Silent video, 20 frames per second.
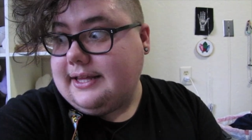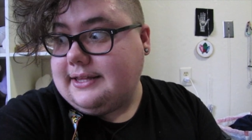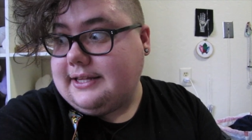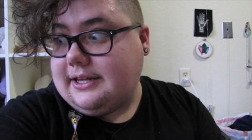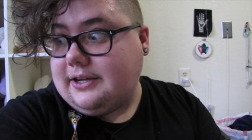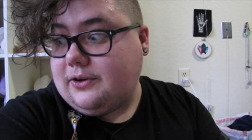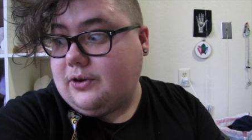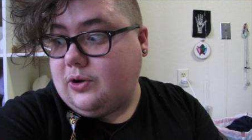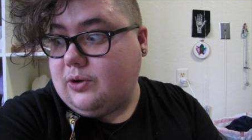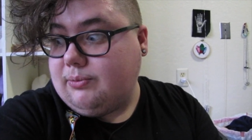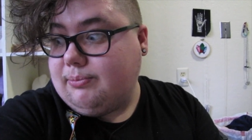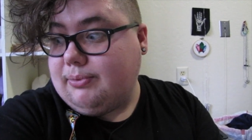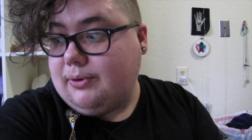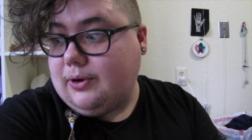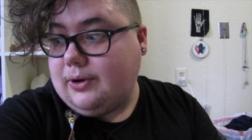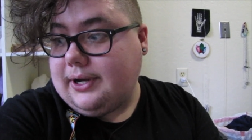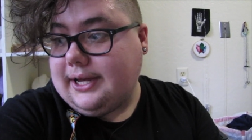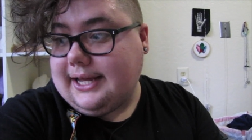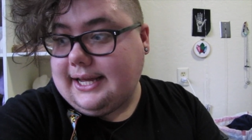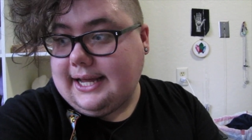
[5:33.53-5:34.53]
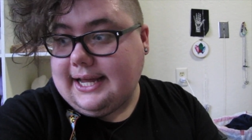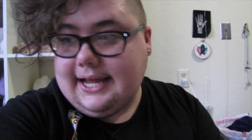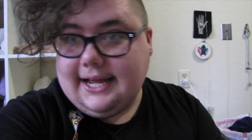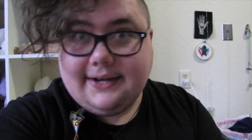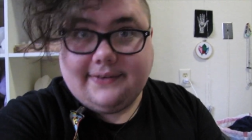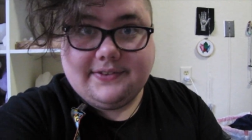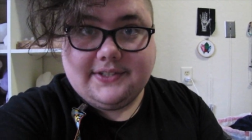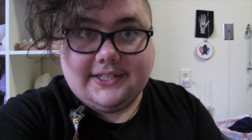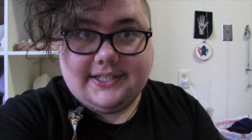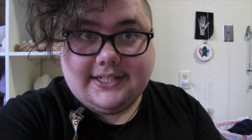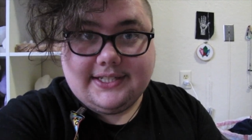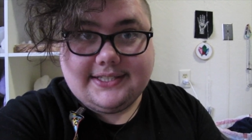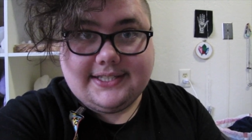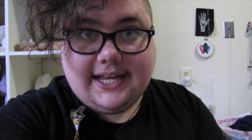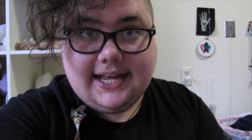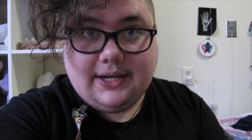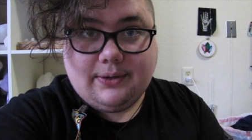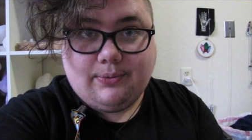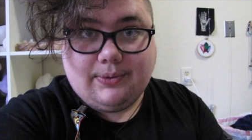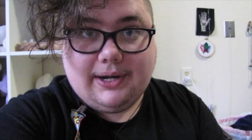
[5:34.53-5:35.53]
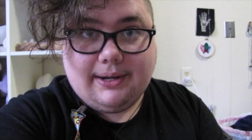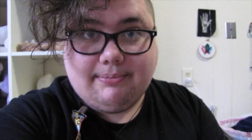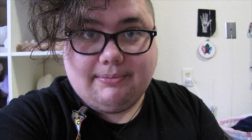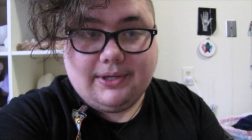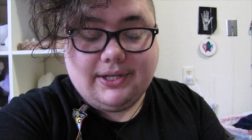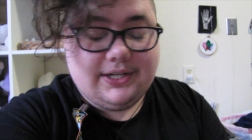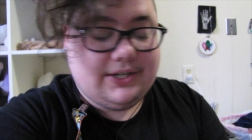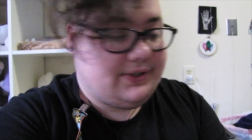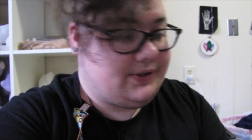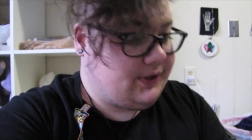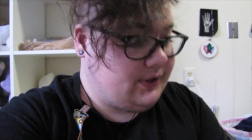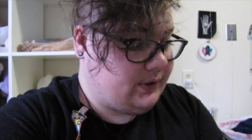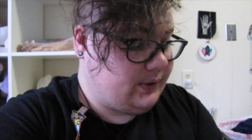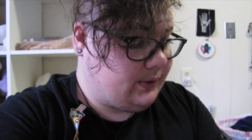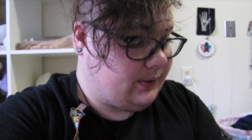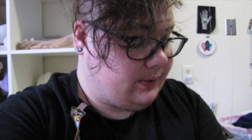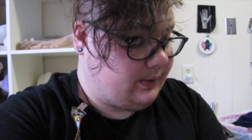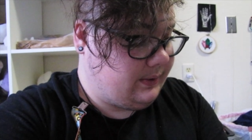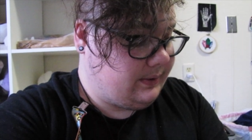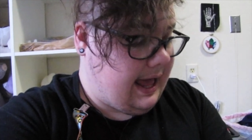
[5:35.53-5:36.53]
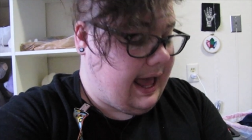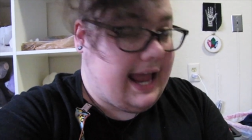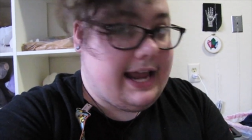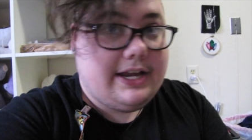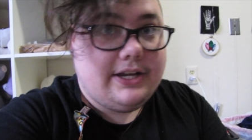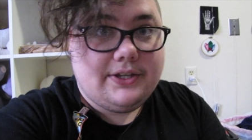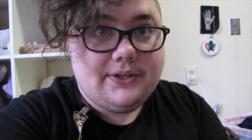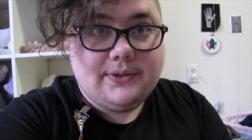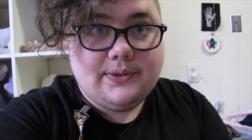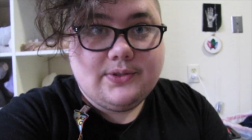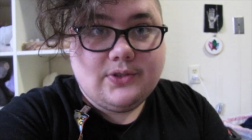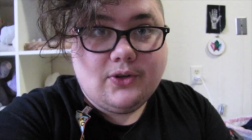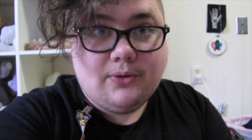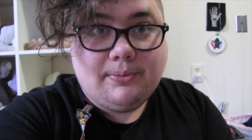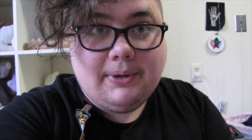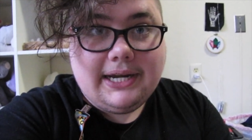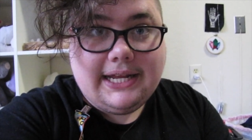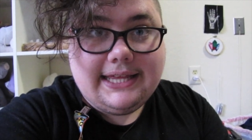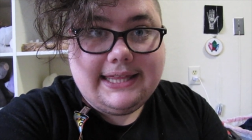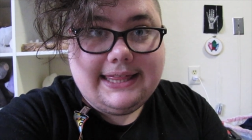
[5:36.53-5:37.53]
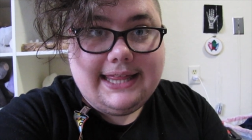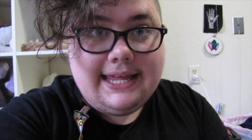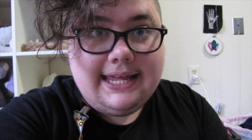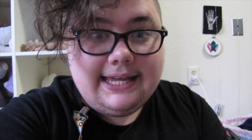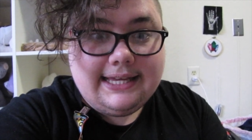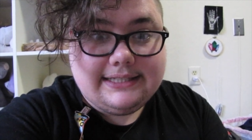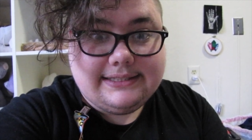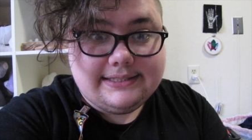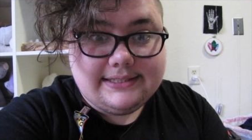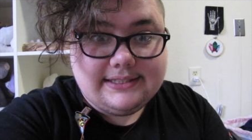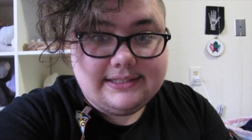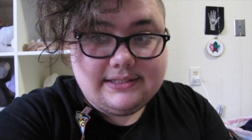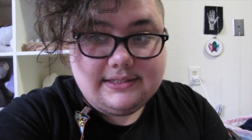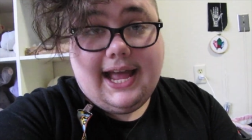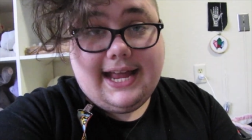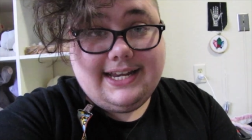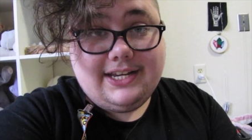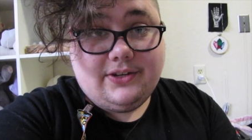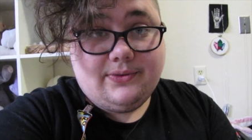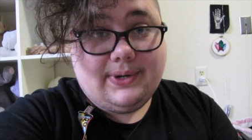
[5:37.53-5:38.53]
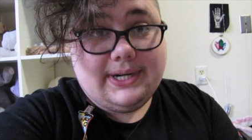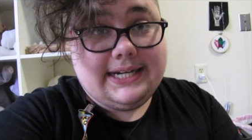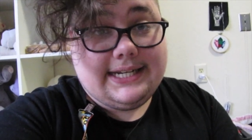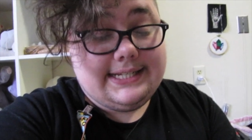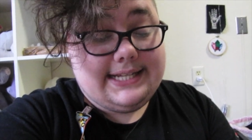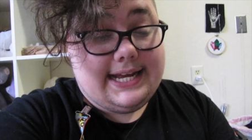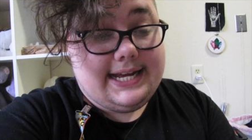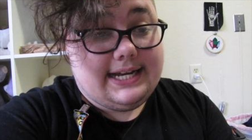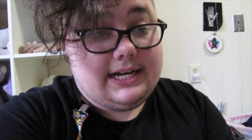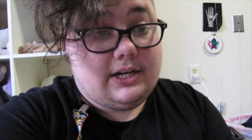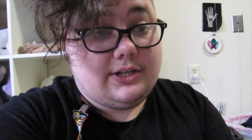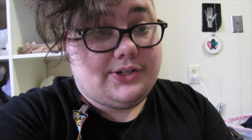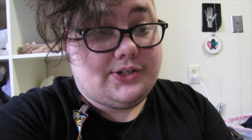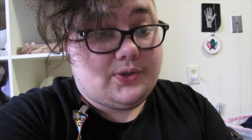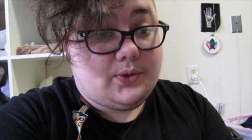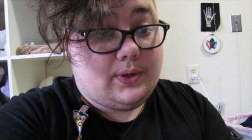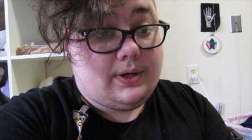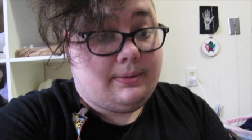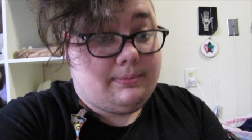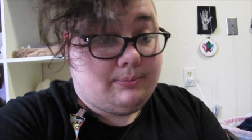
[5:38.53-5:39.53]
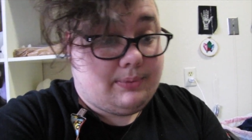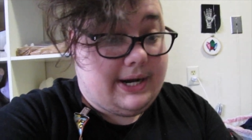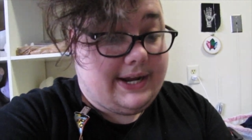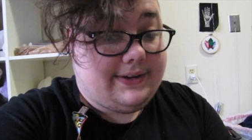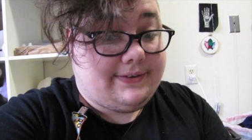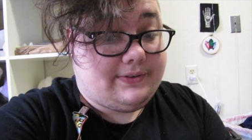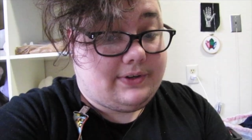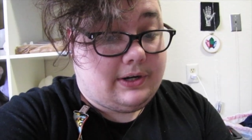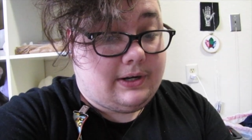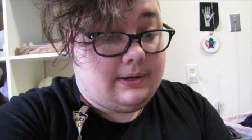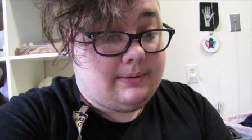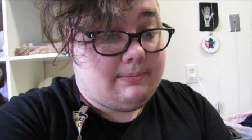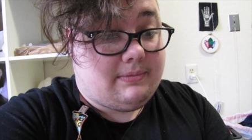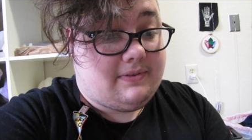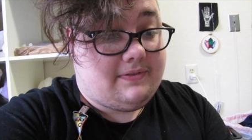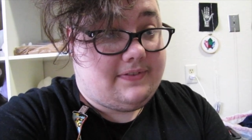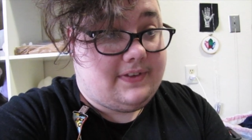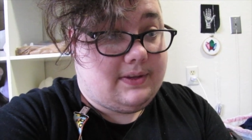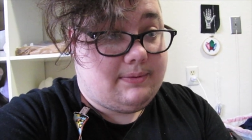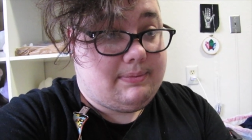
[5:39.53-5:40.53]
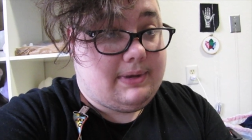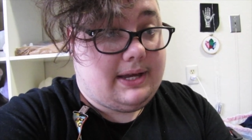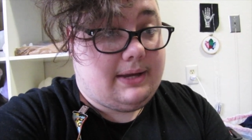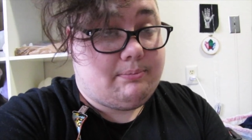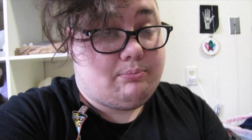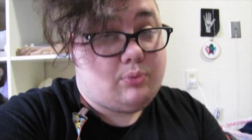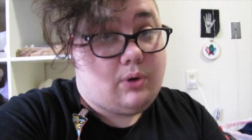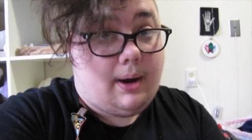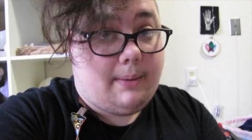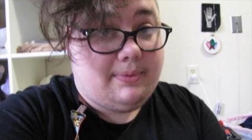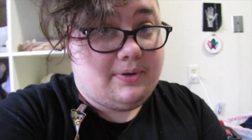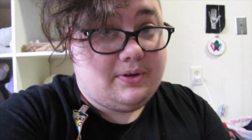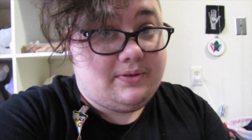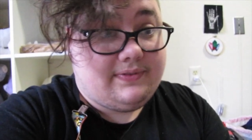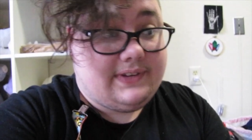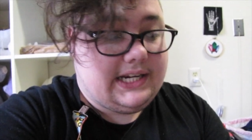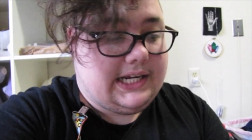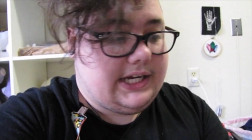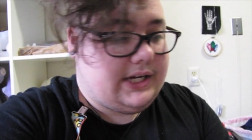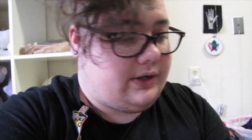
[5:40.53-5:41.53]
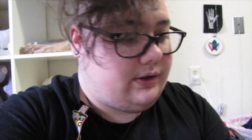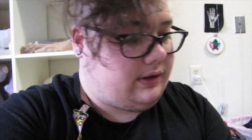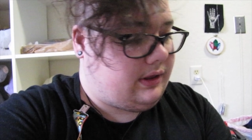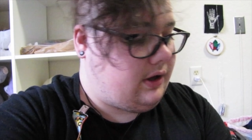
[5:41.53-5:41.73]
And then, oh boy, I have to decide what I'm gonna do. I could do so many things. I do want to take a short break from filming proper video